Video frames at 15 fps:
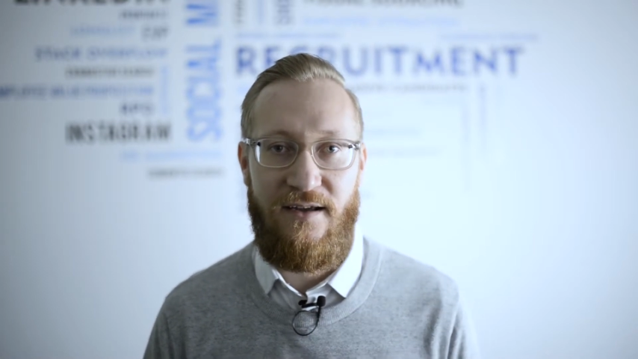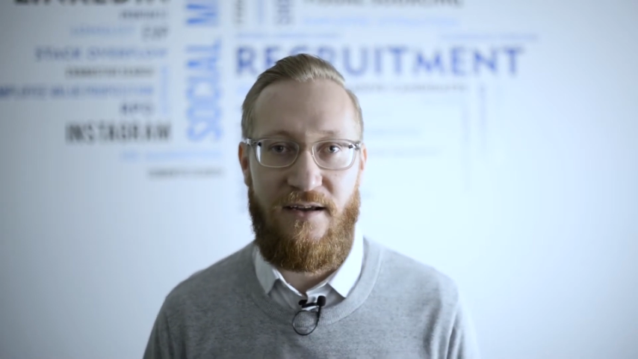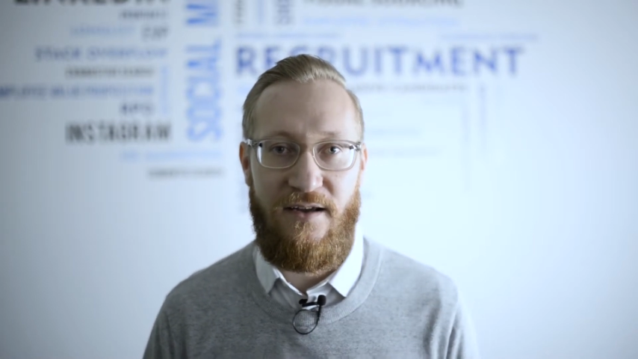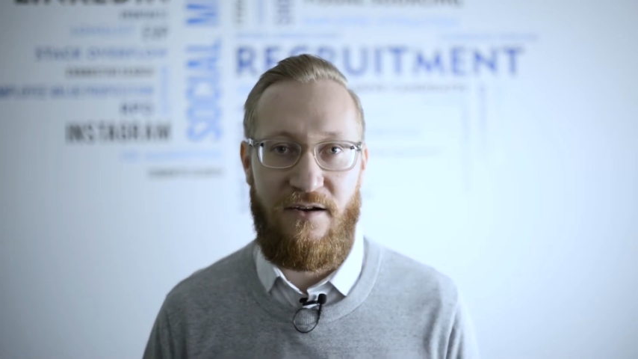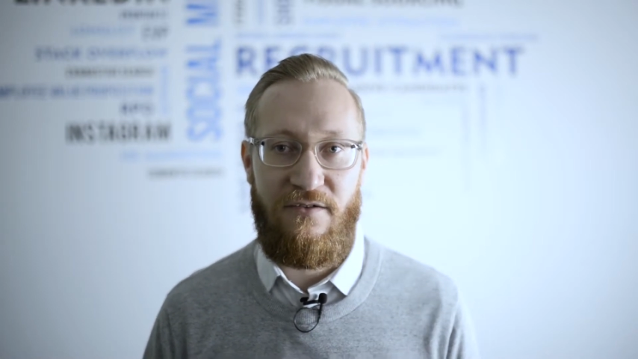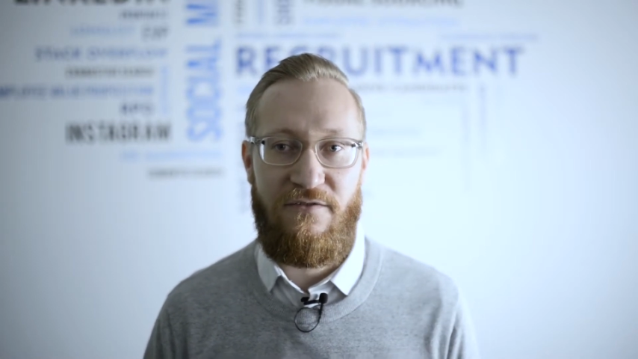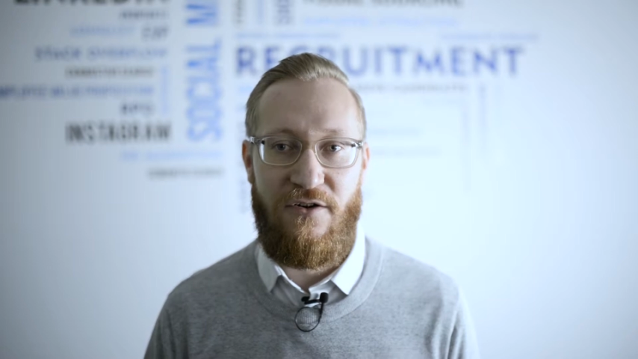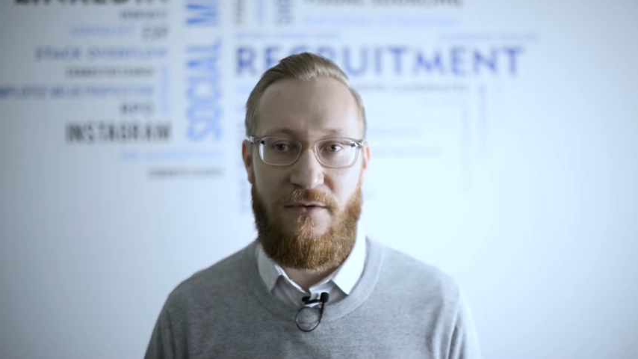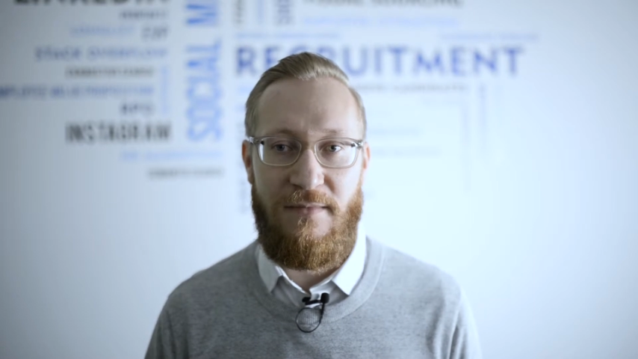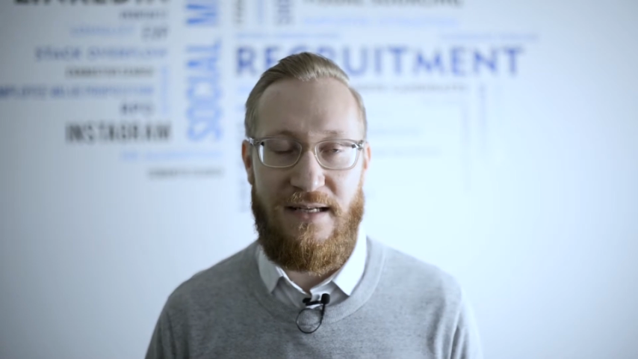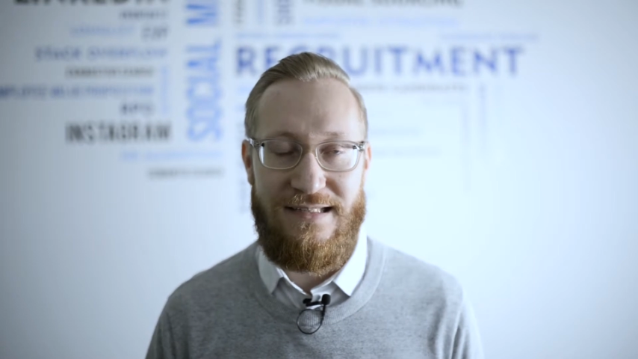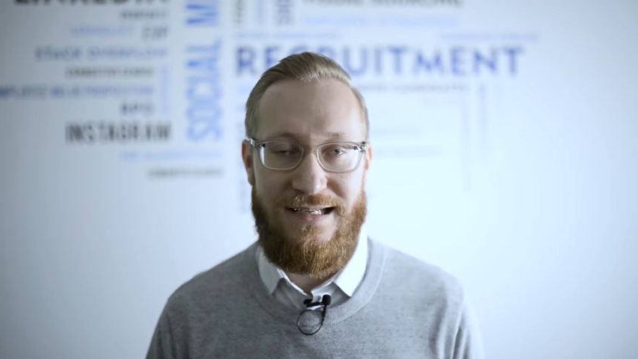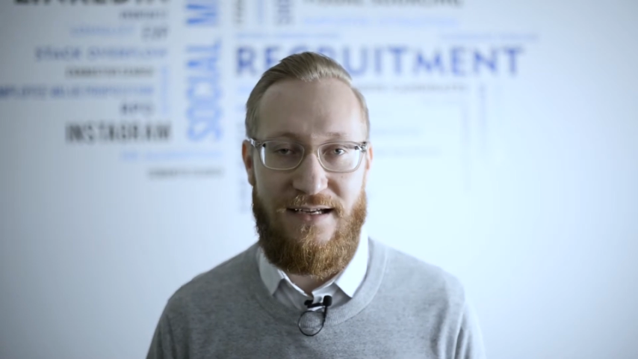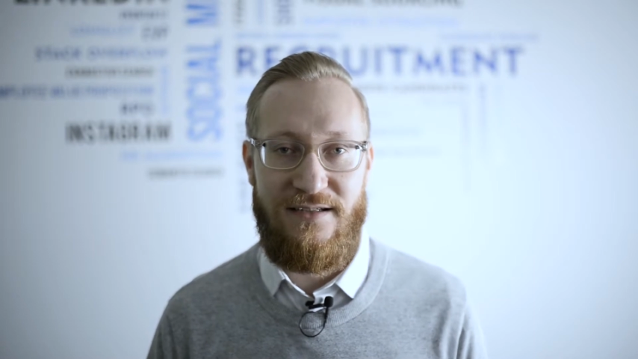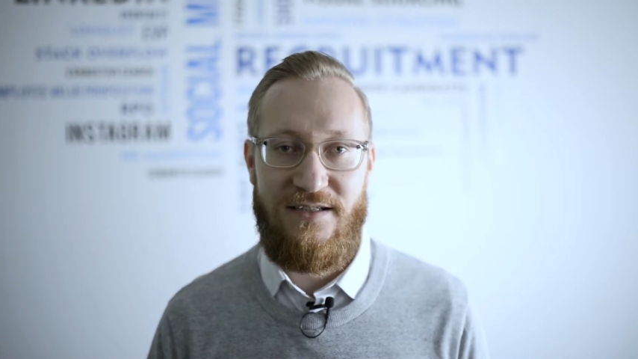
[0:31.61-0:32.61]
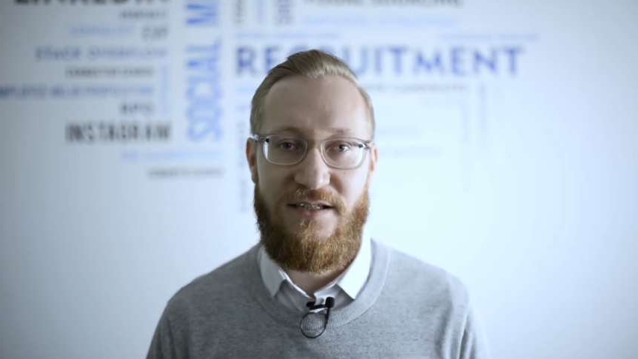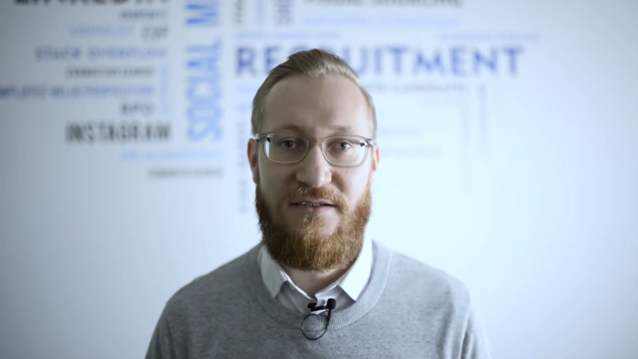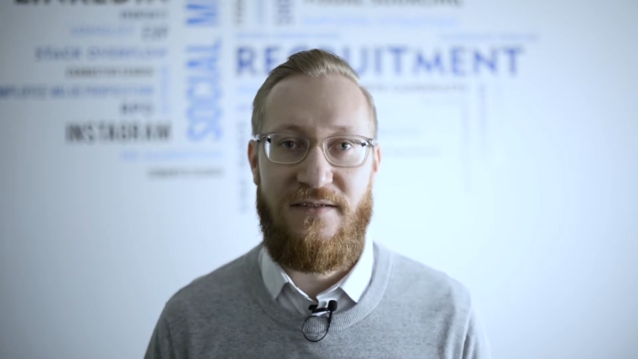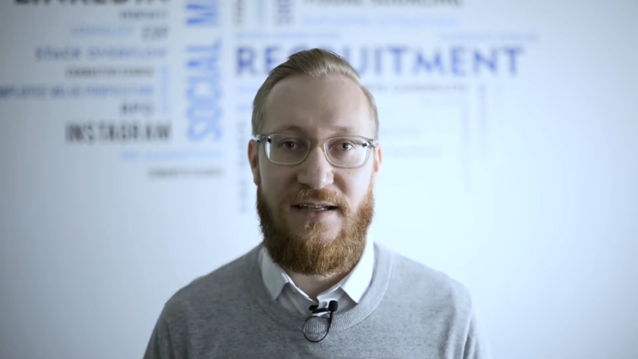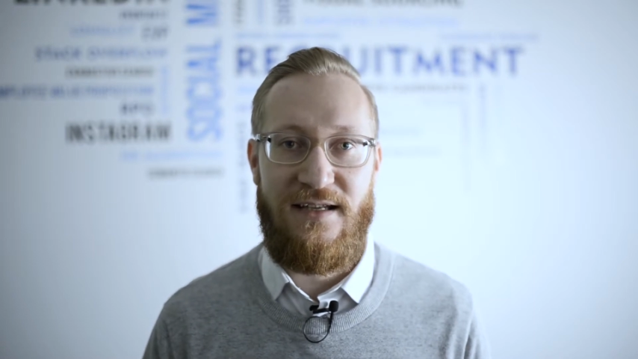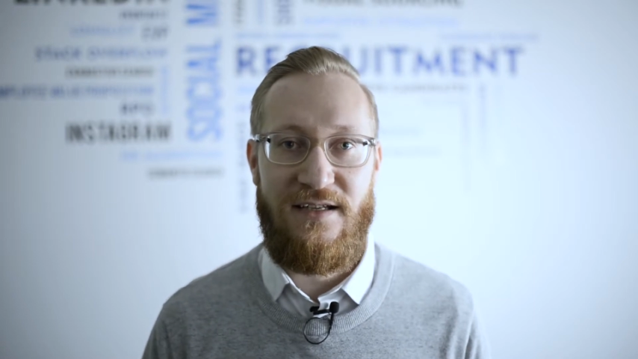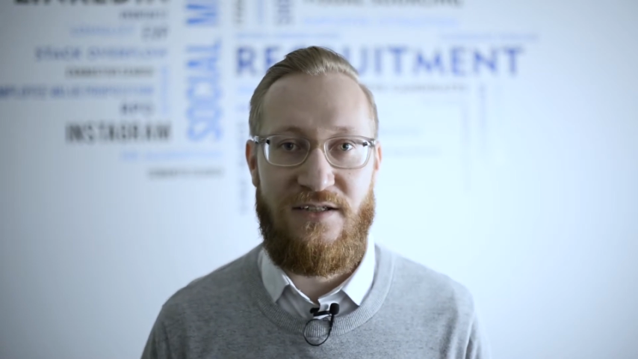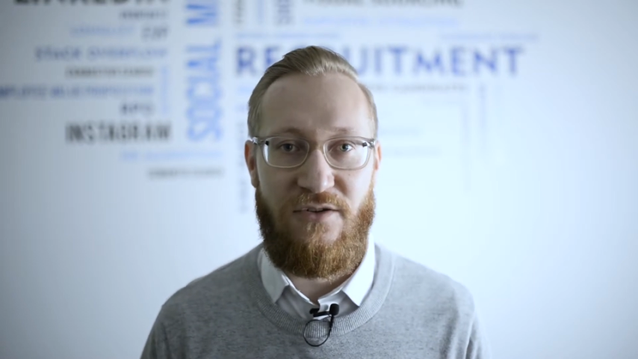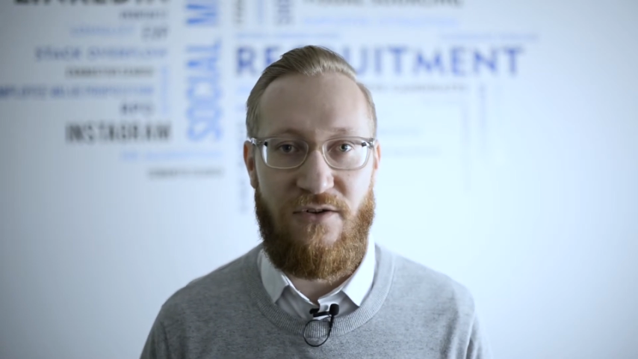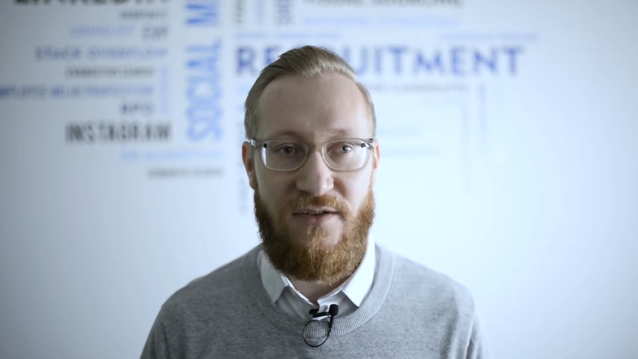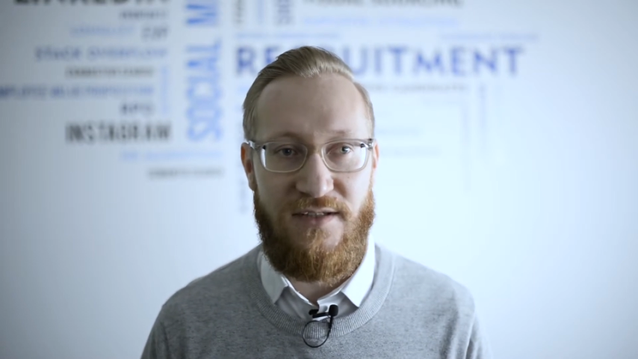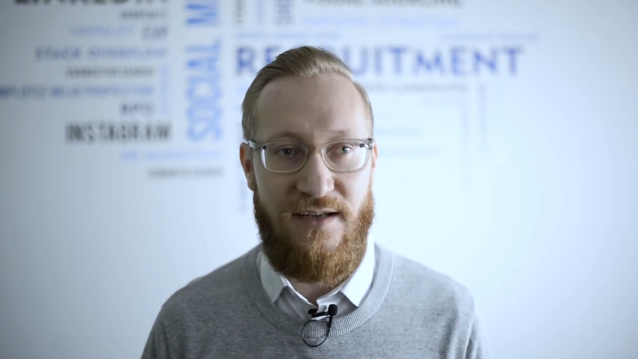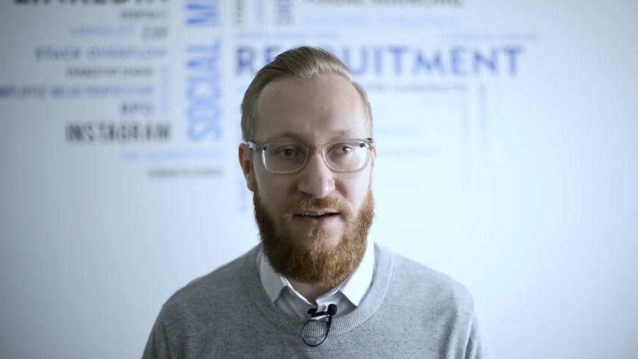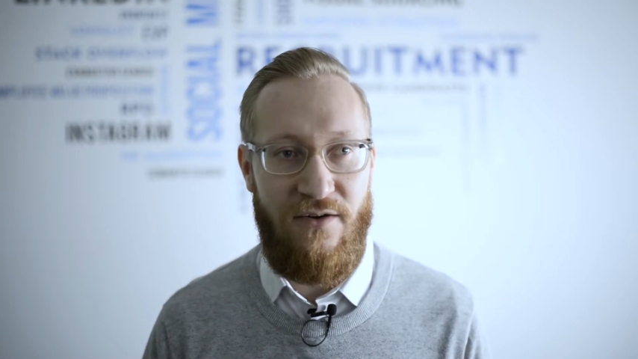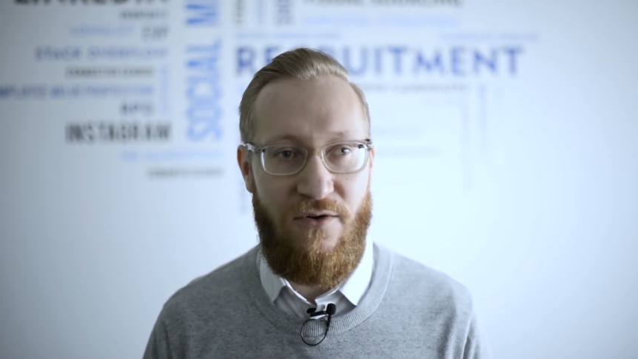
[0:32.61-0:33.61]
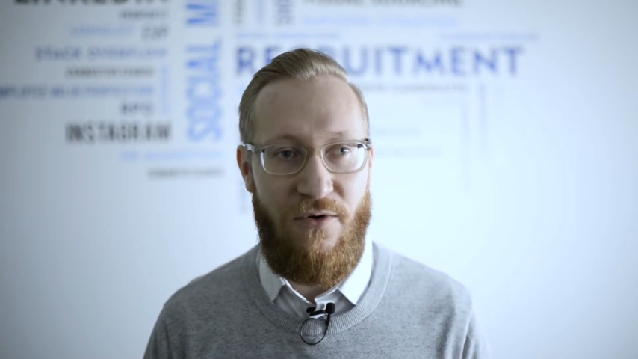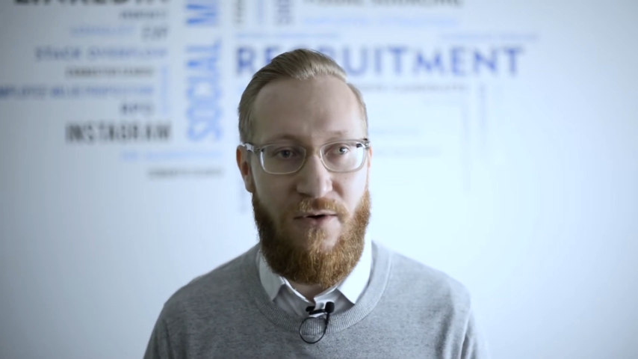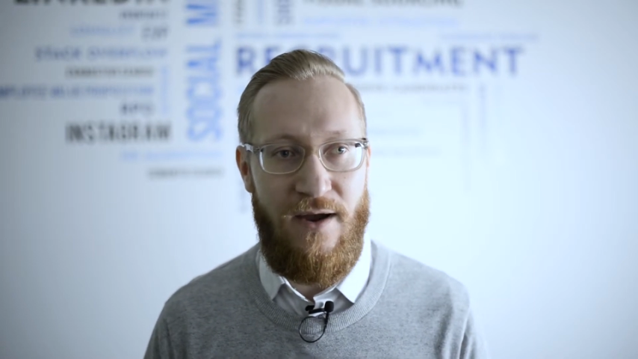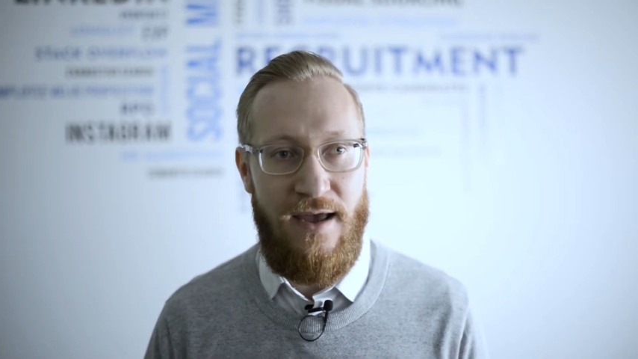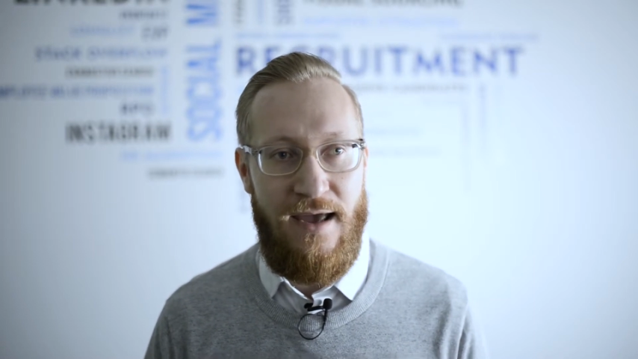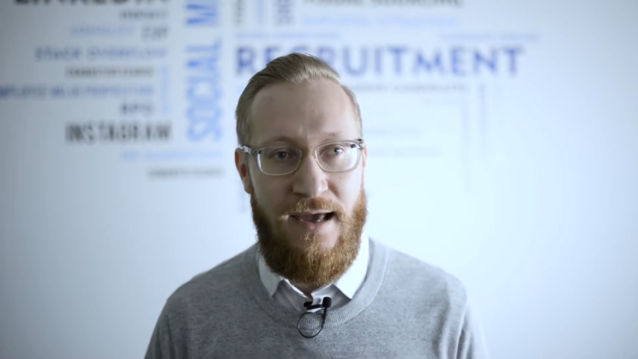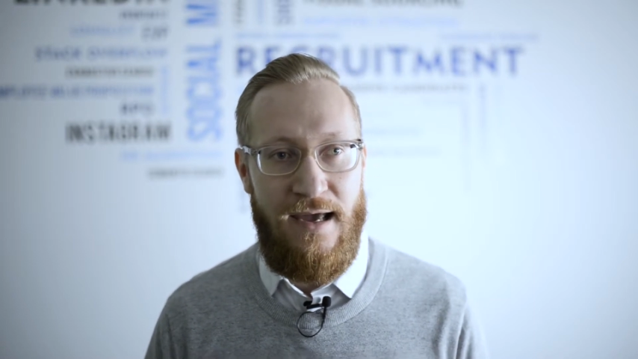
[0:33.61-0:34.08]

informace ze světa sourcingu,